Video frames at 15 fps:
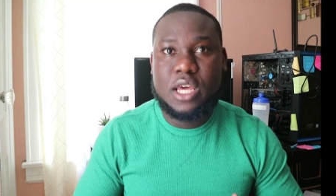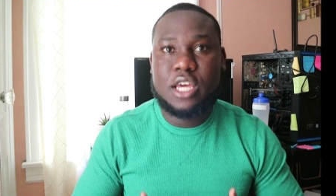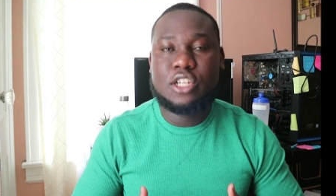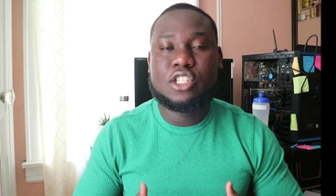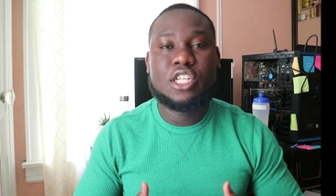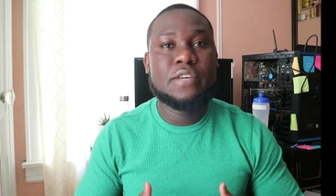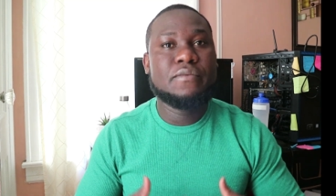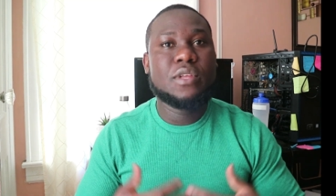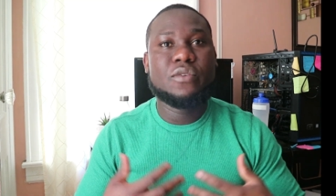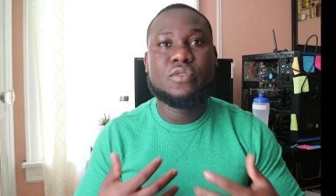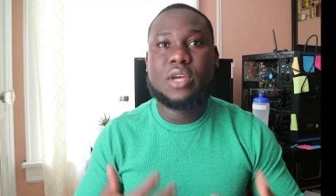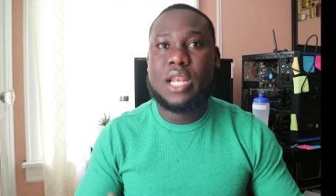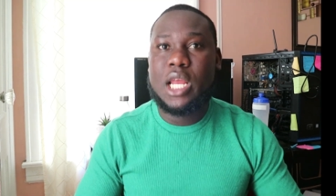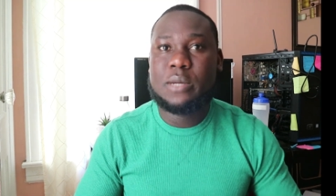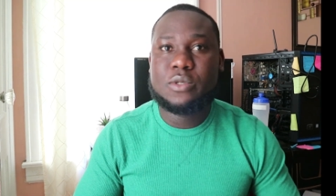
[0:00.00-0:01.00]
And even if
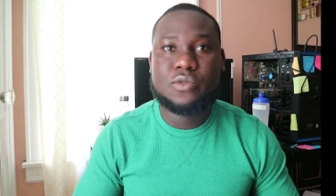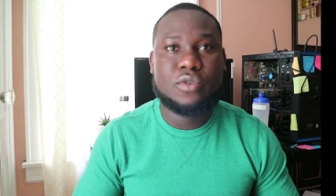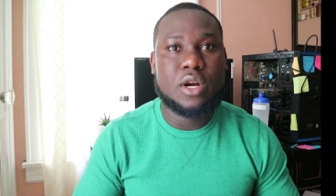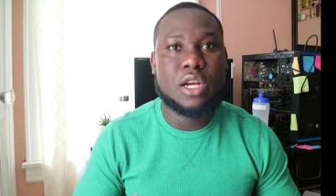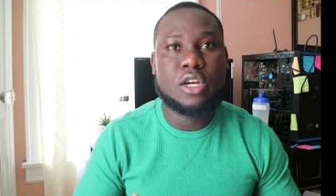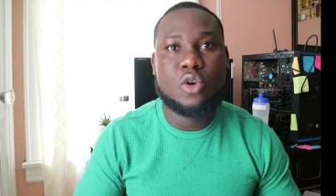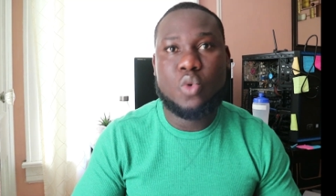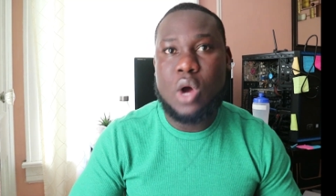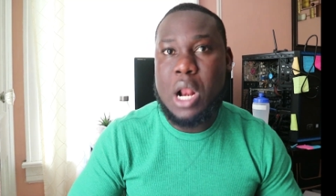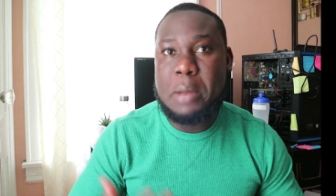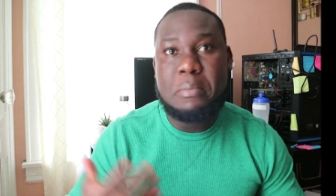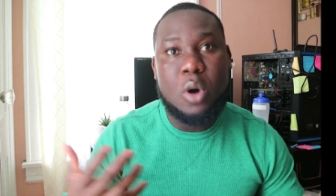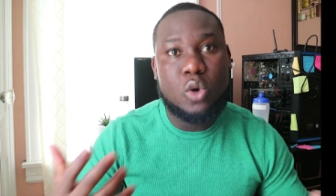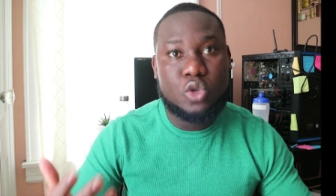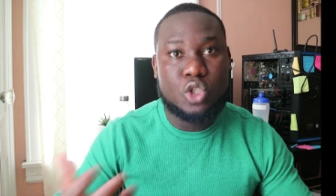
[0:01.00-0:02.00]
you lapse for a little while,
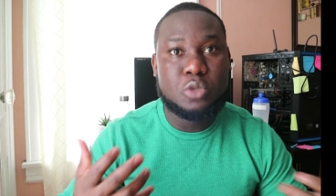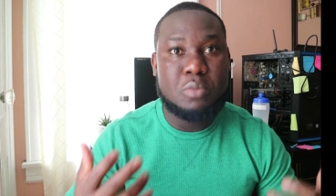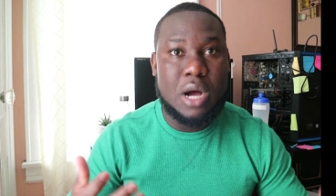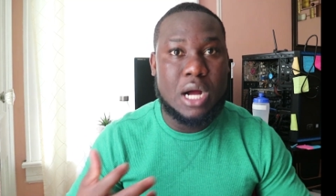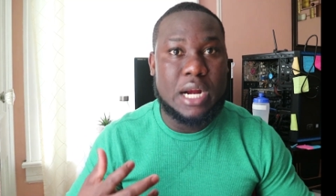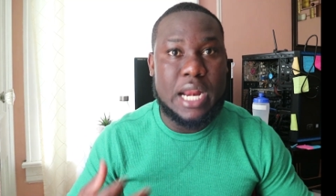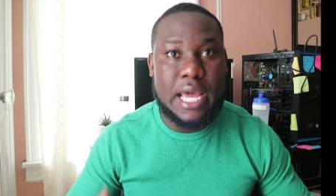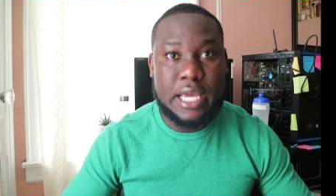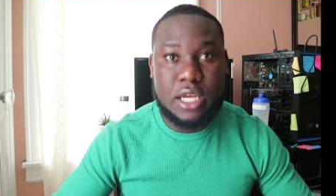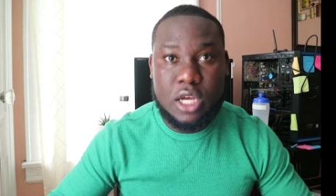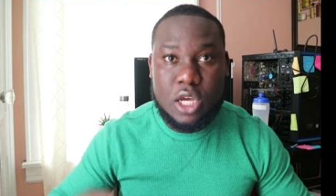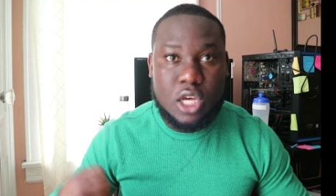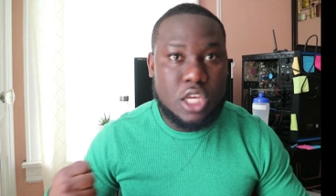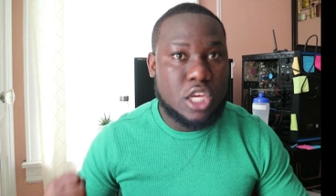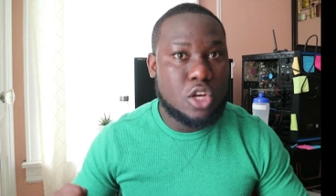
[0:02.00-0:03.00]
bounce back. Like,
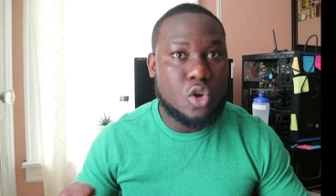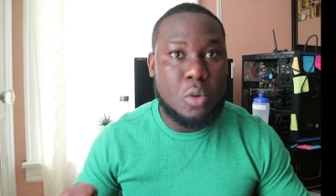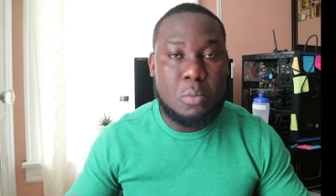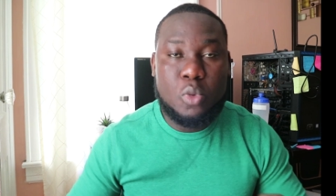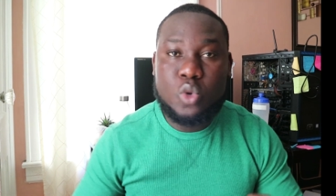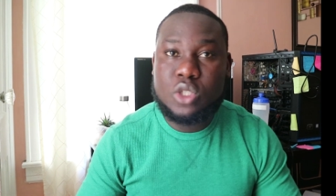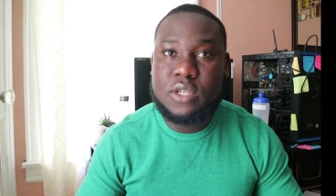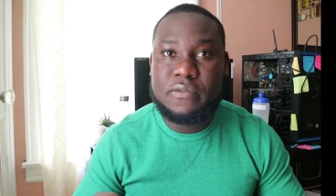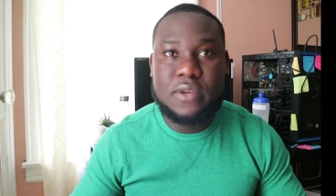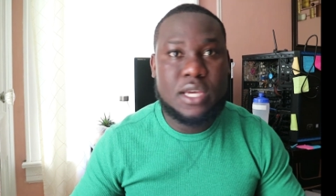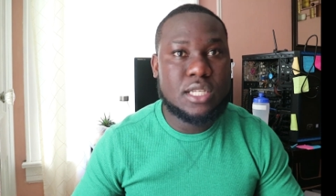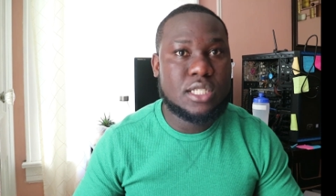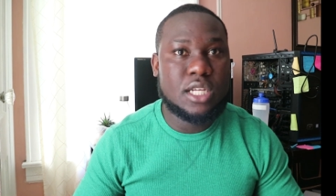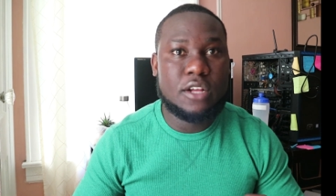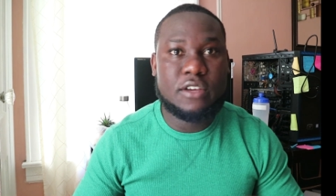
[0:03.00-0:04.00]
you know, motivate
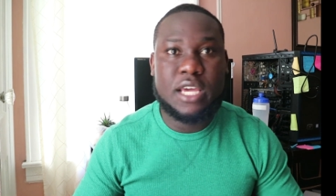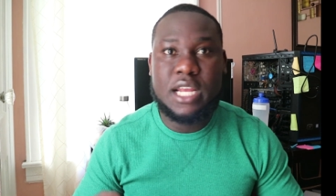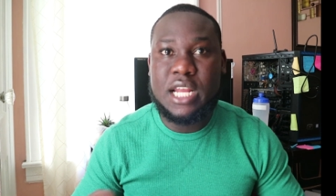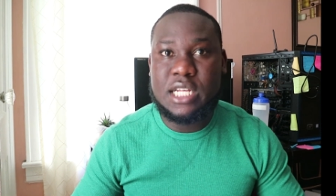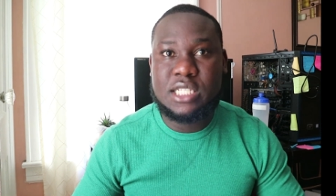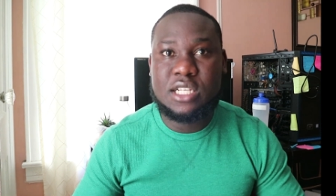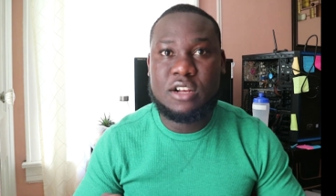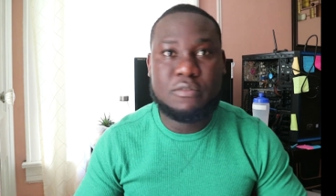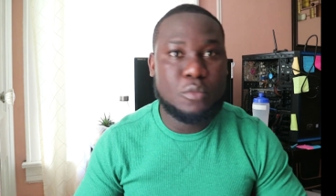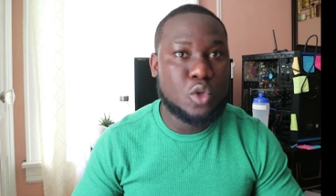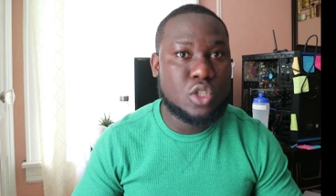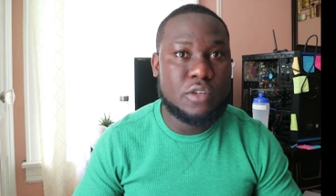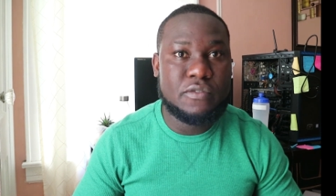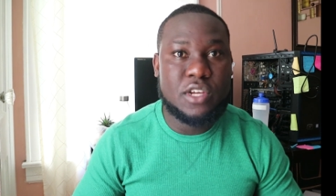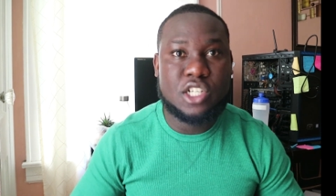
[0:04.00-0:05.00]
yourself, get that
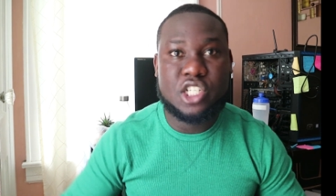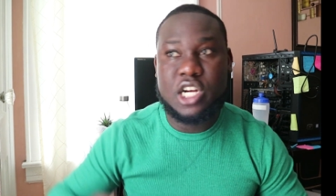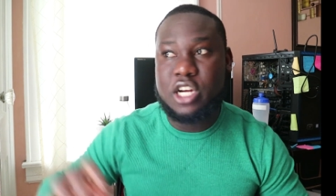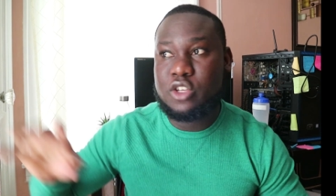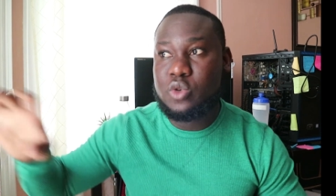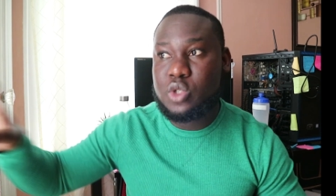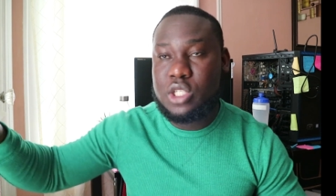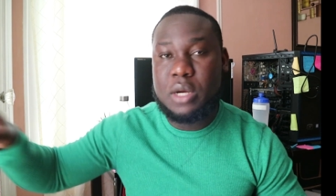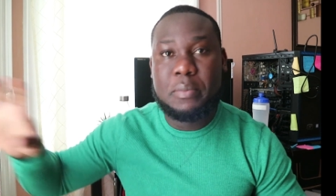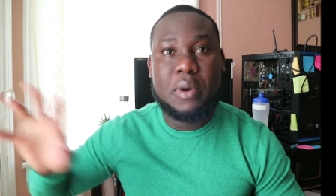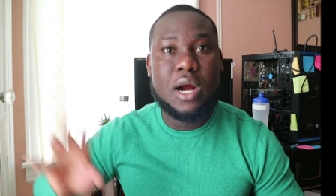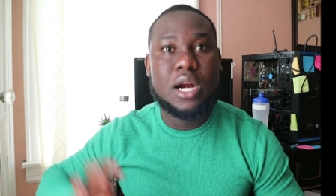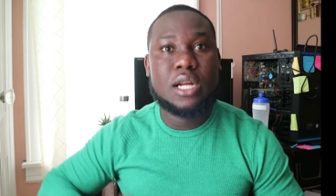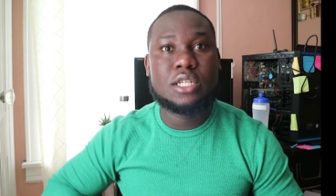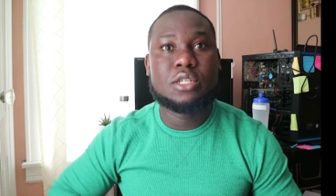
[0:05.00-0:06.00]
self-motivation, or use your
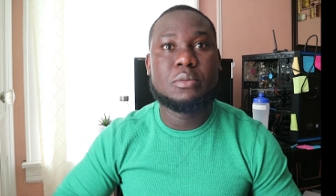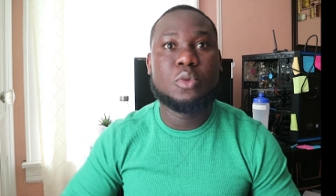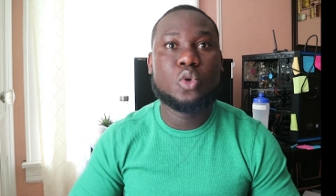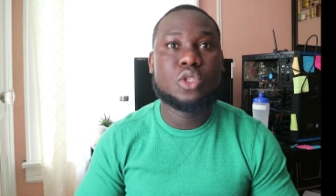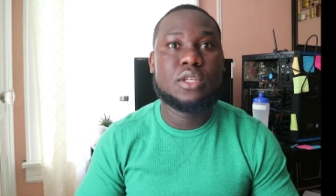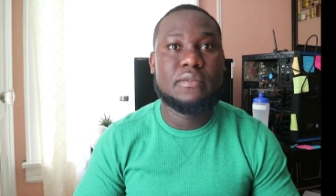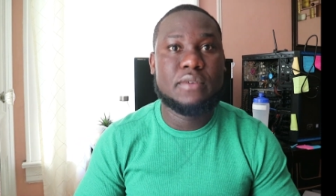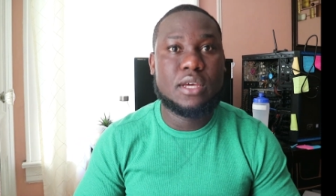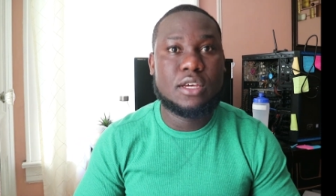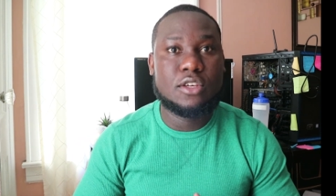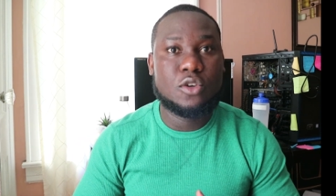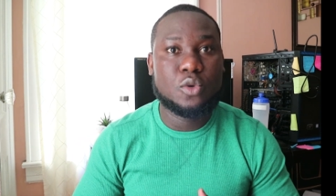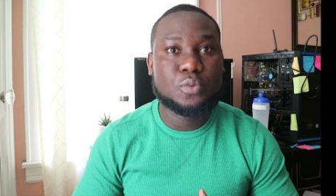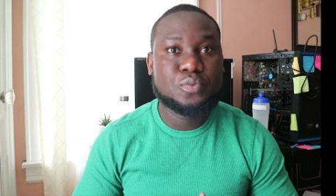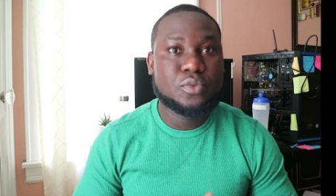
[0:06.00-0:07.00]
partner to motivate
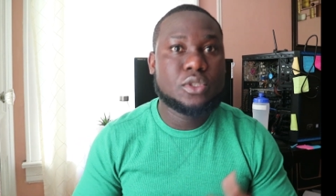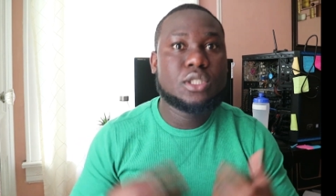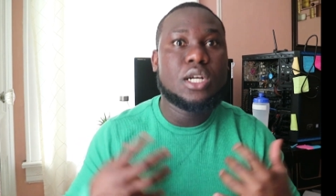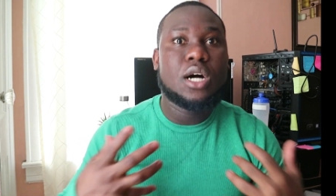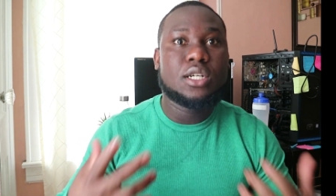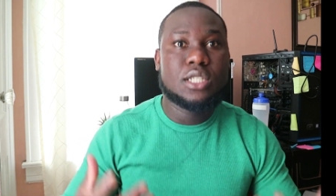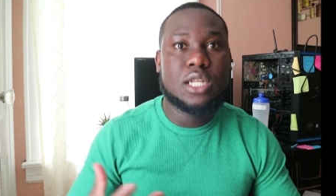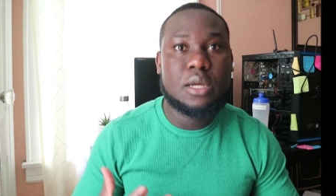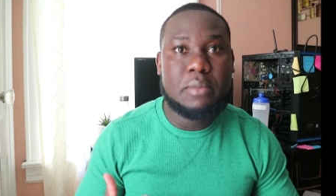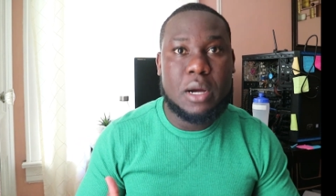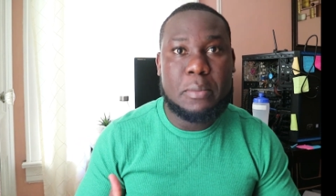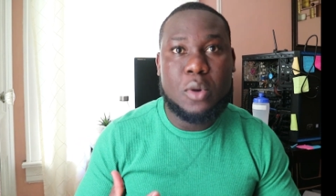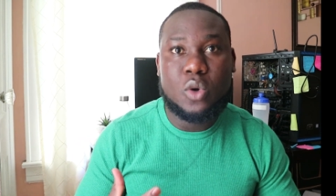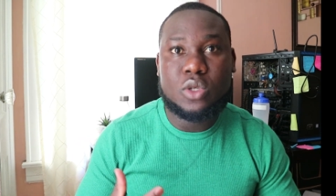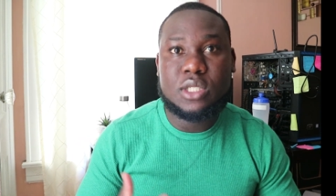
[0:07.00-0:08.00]
you. Talk to them
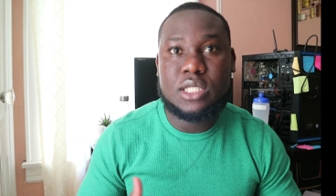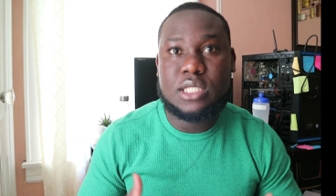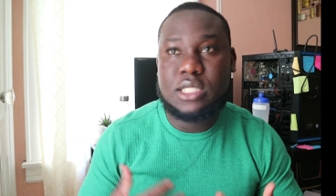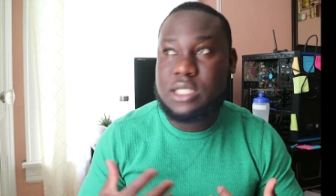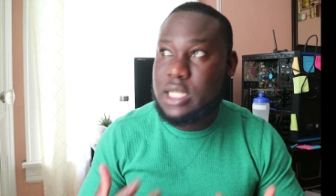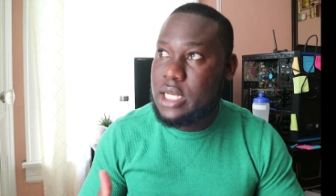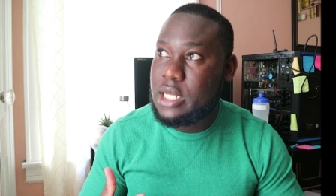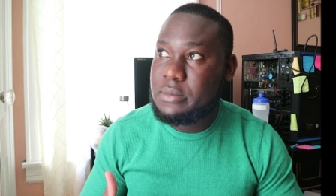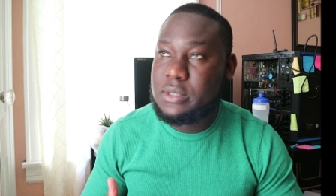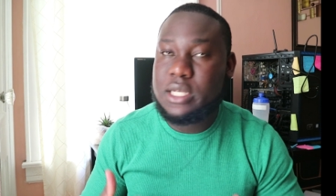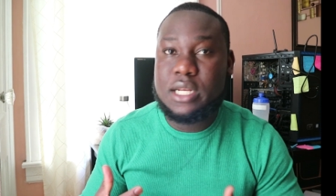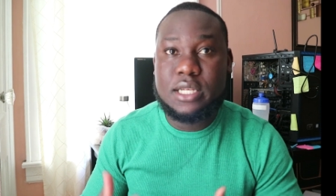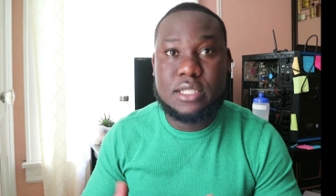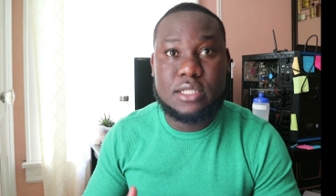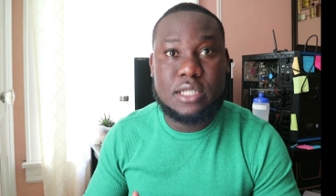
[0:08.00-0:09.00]
about it. Tell them,
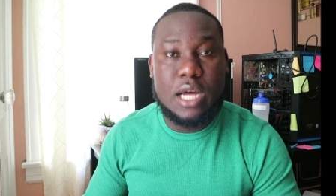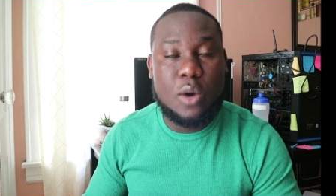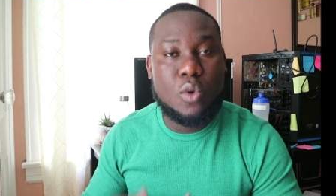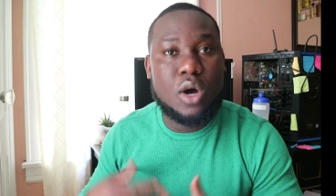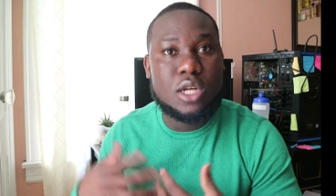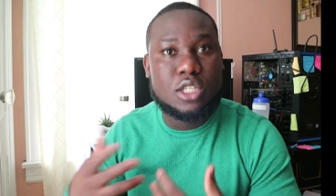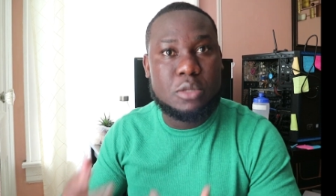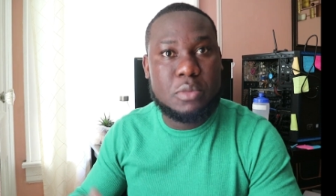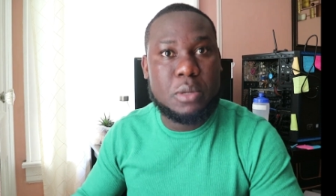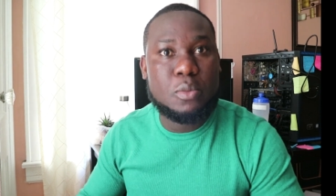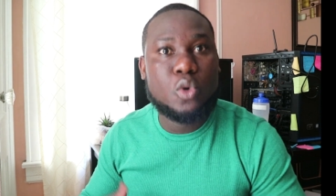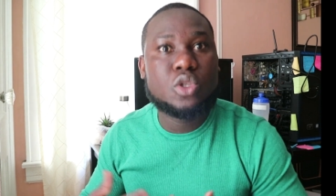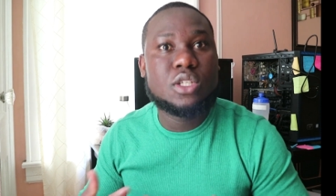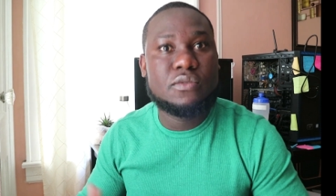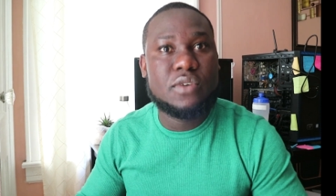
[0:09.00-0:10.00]
say, listen, I want to be
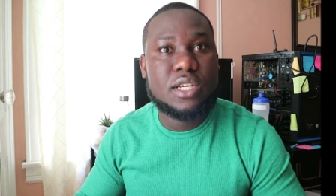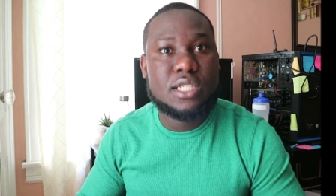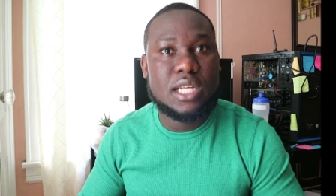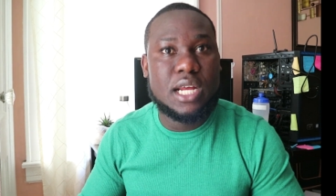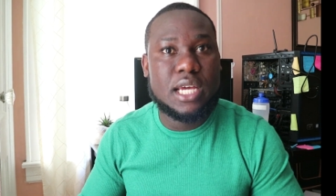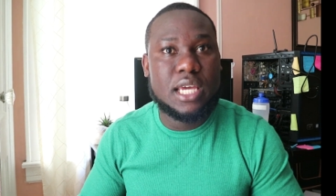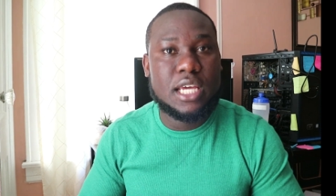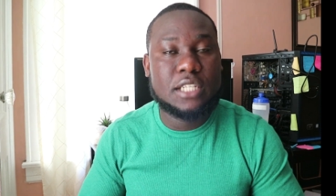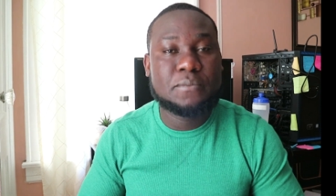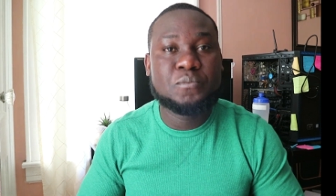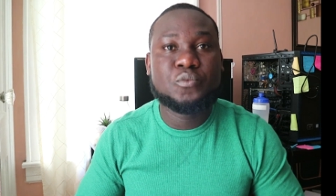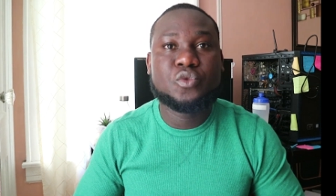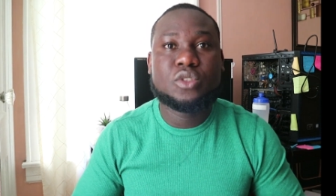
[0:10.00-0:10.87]
motivated again.